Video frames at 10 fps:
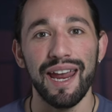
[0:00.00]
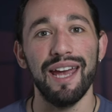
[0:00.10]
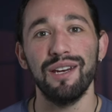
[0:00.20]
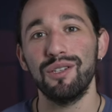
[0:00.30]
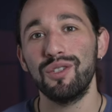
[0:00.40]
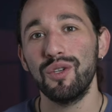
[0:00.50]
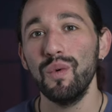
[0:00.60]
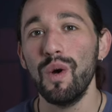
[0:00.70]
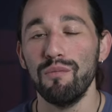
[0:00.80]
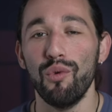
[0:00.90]
and
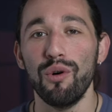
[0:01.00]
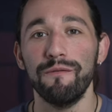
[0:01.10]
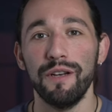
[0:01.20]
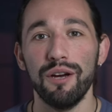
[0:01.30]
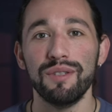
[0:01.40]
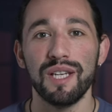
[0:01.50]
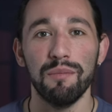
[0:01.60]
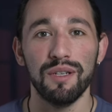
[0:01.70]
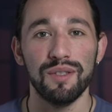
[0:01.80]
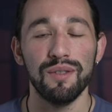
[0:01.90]
two more videos
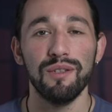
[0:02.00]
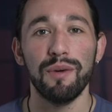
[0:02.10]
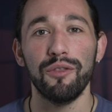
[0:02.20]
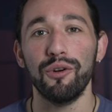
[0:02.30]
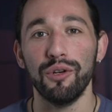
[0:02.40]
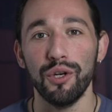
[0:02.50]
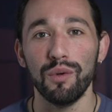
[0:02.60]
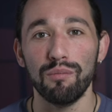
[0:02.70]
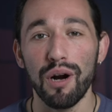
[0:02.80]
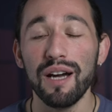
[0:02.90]
coming soon about their
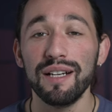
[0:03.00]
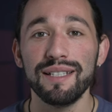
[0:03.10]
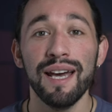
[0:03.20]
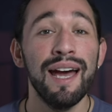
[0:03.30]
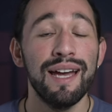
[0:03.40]
newer products.